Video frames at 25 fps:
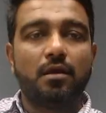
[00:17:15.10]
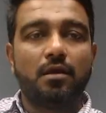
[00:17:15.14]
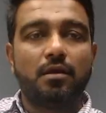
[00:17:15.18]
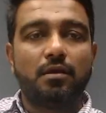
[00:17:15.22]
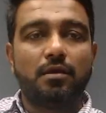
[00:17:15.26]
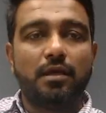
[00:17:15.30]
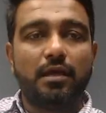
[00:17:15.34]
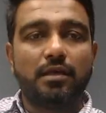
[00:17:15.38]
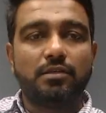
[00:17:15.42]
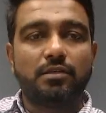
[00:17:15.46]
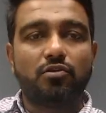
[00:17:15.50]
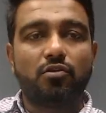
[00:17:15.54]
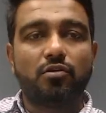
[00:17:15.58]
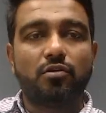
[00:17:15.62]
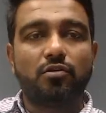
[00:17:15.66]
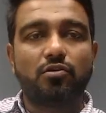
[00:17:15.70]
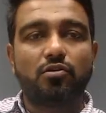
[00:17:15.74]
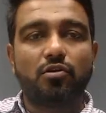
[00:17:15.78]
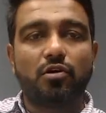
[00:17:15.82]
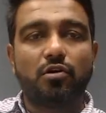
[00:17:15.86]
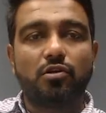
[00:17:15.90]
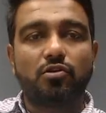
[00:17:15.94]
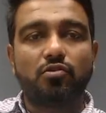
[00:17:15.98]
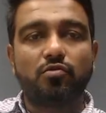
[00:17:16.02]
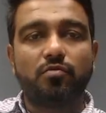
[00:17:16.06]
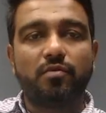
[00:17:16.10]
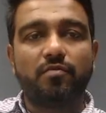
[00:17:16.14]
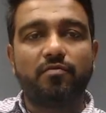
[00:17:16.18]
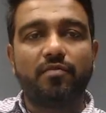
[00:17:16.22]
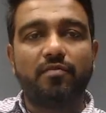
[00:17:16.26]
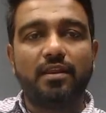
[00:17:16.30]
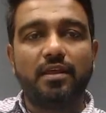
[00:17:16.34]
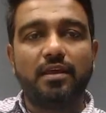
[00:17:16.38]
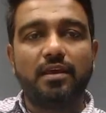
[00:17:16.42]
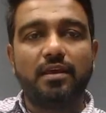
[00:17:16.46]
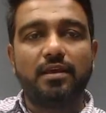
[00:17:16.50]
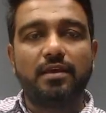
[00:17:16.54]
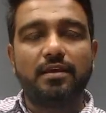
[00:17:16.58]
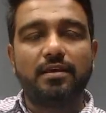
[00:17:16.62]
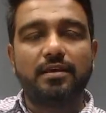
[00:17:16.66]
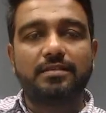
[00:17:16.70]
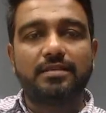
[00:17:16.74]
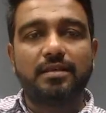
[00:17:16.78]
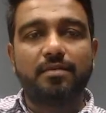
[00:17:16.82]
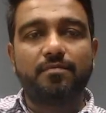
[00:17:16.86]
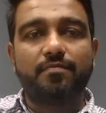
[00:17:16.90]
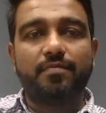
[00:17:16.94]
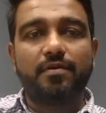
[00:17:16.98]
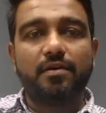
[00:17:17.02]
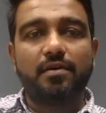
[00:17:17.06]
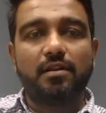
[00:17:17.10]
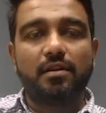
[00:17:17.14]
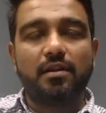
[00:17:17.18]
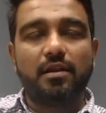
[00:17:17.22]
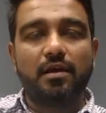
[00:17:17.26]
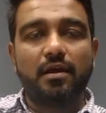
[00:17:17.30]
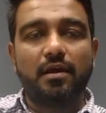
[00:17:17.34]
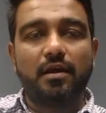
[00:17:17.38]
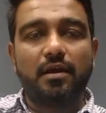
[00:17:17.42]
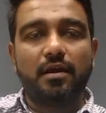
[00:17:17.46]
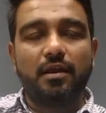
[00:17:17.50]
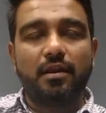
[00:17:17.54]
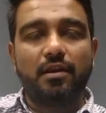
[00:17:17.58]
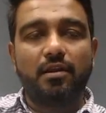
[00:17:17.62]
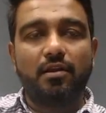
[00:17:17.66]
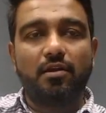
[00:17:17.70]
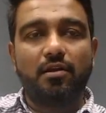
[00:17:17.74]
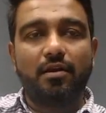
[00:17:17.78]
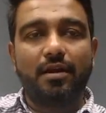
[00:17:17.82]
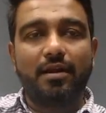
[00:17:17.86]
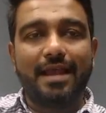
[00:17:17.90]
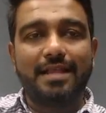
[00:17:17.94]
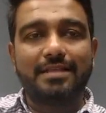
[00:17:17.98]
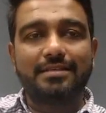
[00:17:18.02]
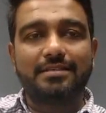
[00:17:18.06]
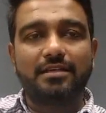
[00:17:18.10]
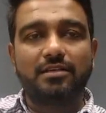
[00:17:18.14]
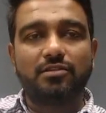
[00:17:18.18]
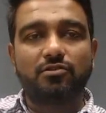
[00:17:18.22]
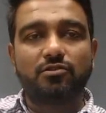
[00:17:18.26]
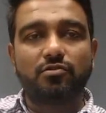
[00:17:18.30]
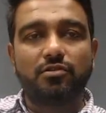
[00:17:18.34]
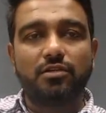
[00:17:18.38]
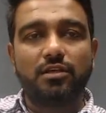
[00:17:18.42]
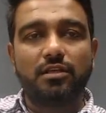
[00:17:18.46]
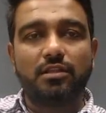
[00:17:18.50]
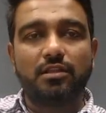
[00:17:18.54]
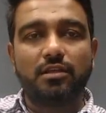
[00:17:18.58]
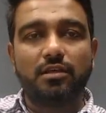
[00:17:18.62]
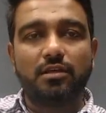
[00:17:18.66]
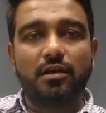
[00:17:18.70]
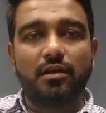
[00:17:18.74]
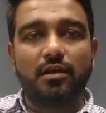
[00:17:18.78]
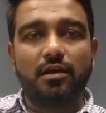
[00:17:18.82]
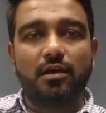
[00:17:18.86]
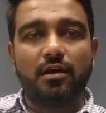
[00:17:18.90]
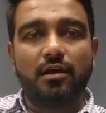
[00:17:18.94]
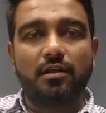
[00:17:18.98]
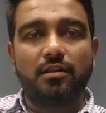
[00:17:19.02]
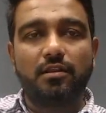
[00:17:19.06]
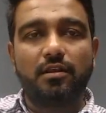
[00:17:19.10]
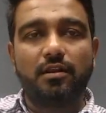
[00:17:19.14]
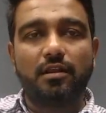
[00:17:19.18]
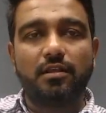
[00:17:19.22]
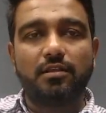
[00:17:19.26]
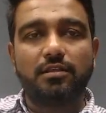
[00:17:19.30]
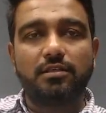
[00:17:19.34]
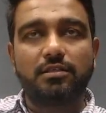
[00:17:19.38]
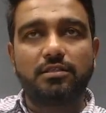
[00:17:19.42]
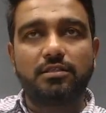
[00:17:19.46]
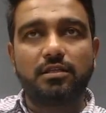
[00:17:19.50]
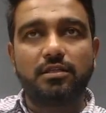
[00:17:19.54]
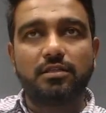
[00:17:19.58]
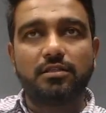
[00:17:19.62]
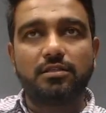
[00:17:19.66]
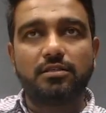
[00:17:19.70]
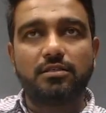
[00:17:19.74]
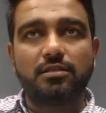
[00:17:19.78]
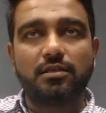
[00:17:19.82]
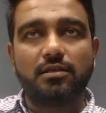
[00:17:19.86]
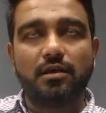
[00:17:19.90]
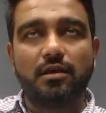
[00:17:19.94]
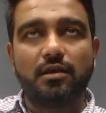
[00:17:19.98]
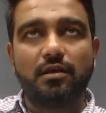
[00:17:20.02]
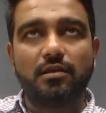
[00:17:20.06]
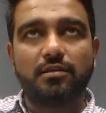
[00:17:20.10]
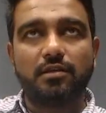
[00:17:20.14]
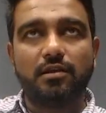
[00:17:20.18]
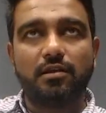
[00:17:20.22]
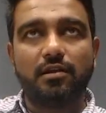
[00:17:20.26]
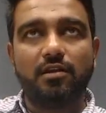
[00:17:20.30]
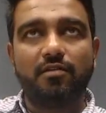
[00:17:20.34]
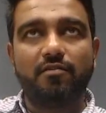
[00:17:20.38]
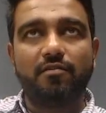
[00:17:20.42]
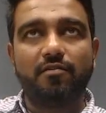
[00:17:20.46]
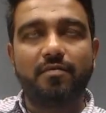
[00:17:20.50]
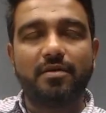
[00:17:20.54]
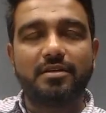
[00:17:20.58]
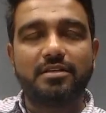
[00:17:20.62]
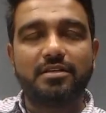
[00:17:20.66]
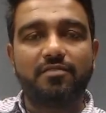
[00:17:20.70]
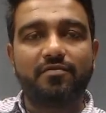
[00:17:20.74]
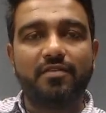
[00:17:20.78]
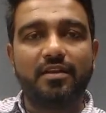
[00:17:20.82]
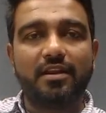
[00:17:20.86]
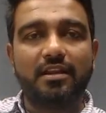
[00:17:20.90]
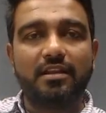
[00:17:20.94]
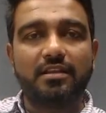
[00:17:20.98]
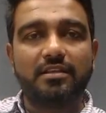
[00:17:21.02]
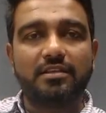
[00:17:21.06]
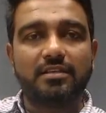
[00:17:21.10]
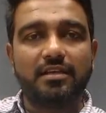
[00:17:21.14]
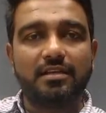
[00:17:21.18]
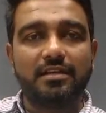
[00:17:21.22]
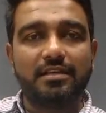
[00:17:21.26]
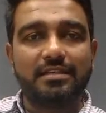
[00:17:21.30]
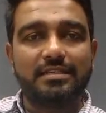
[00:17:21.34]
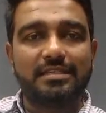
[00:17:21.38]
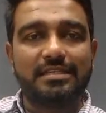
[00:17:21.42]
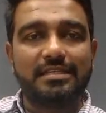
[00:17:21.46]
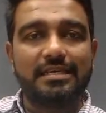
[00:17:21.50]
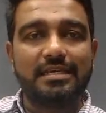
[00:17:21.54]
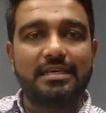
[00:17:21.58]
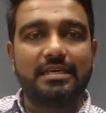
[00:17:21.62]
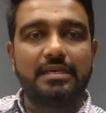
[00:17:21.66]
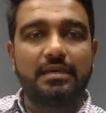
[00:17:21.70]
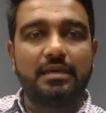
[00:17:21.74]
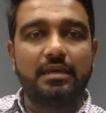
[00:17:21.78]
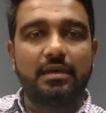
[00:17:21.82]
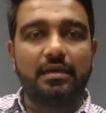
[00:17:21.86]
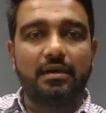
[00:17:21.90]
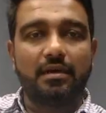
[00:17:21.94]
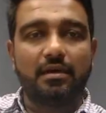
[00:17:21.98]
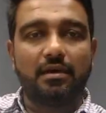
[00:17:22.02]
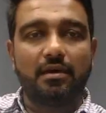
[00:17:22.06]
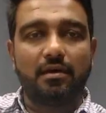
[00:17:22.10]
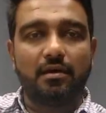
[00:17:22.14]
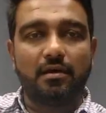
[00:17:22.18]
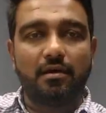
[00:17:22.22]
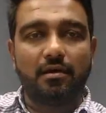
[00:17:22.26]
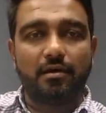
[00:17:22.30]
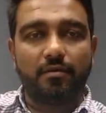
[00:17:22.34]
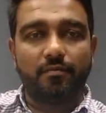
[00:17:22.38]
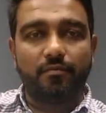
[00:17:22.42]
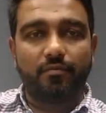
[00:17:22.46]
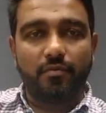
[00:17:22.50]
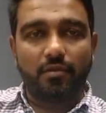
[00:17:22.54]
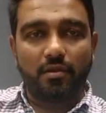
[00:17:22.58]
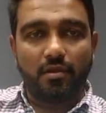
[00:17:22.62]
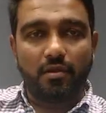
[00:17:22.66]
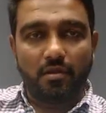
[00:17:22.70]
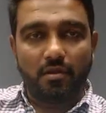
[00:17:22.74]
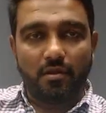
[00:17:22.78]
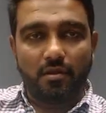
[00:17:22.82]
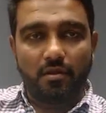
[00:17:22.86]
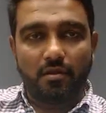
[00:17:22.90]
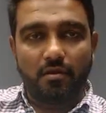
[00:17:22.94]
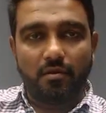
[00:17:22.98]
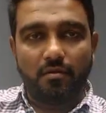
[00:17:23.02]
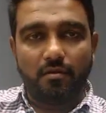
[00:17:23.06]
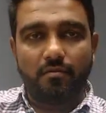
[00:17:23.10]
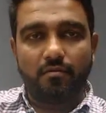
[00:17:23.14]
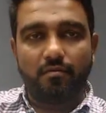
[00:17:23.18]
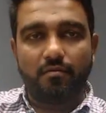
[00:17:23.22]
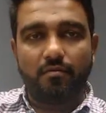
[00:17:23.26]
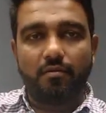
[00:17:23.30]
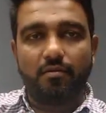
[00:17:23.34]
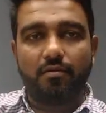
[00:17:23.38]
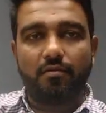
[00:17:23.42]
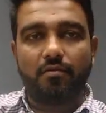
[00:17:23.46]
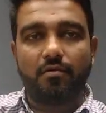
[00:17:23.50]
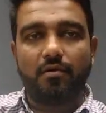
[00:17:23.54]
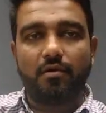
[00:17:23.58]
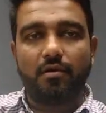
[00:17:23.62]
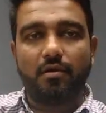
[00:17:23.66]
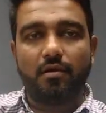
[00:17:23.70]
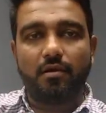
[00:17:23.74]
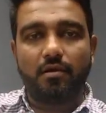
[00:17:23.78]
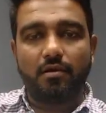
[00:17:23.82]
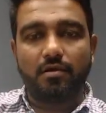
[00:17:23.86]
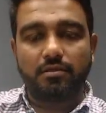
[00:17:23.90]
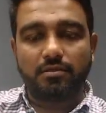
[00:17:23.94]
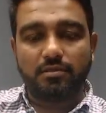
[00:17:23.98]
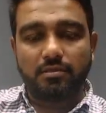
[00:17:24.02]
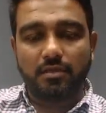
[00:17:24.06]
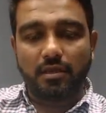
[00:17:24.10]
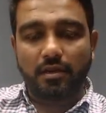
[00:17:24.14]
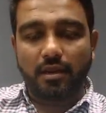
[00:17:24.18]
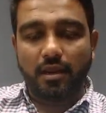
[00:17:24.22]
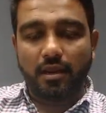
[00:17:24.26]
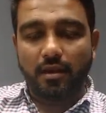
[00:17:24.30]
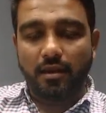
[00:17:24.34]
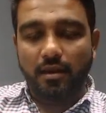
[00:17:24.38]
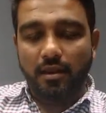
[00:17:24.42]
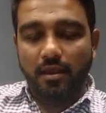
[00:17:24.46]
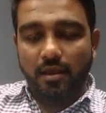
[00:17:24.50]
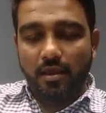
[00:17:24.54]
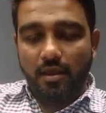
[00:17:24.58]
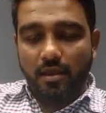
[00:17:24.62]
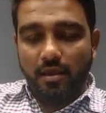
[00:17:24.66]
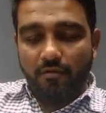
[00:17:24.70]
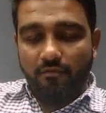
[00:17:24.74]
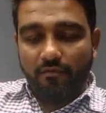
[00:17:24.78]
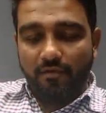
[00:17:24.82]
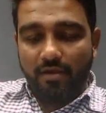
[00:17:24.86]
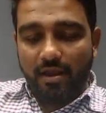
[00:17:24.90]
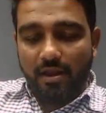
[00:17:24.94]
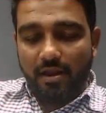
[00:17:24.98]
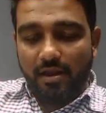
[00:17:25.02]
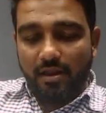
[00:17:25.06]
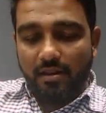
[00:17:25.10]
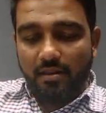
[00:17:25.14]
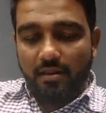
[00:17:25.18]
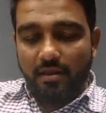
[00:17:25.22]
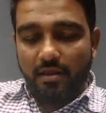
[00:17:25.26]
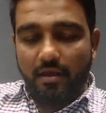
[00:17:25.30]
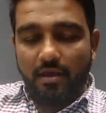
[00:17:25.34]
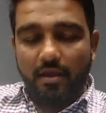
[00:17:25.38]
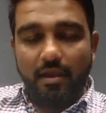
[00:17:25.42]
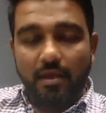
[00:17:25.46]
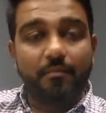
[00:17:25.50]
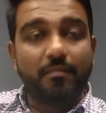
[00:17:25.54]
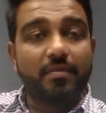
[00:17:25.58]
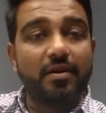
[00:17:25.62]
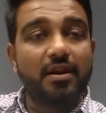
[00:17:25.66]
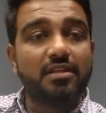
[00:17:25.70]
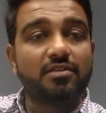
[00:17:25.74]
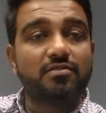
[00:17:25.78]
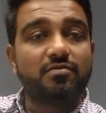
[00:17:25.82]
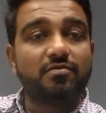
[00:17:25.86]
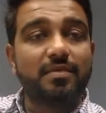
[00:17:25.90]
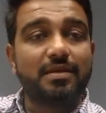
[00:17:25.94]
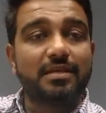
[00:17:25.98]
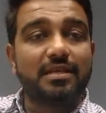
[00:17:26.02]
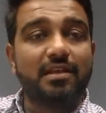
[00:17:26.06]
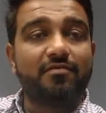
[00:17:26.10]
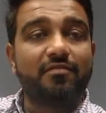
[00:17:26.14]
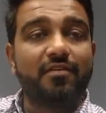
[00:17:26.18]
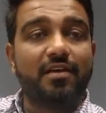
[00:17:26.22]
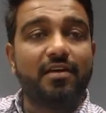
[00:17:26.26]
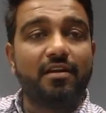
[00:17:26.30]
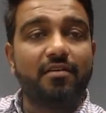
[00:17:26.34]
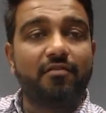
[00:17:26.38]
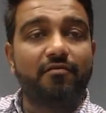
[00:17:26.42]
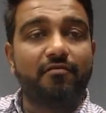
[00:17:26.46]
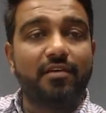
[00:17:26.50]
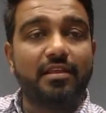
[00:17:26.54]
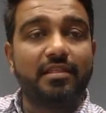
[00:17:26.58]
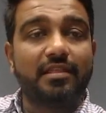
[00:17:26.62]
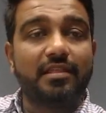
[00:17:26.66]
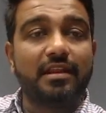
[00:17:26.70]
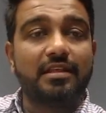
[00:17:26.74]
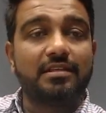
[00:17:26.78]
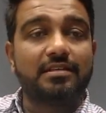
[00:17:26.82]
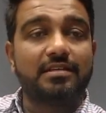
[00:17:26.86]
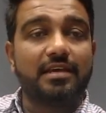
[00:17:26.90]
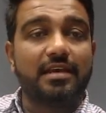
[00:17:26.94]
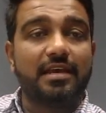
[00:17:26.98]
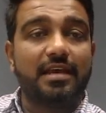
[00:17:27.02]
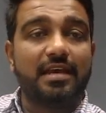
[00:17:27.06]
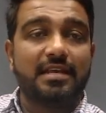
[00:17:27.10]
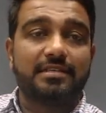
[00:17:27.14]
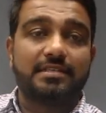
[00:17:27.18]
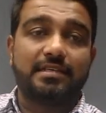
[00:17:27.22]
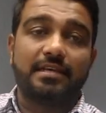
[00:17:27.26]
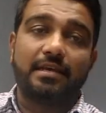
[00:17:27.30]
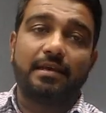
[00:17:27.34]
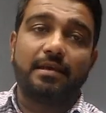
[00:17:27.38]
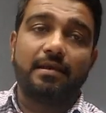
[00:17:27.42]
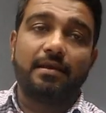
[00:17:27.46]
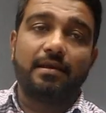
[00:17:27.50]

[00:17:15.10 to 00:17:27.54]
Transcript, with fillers: Yeah, so to, to be very simple uh, in your answer, Sujit, uh, the resistance uh, generally we measure when it is a DC uh, uh, uh, circuit, while the impedance we measure when, when there is a AC.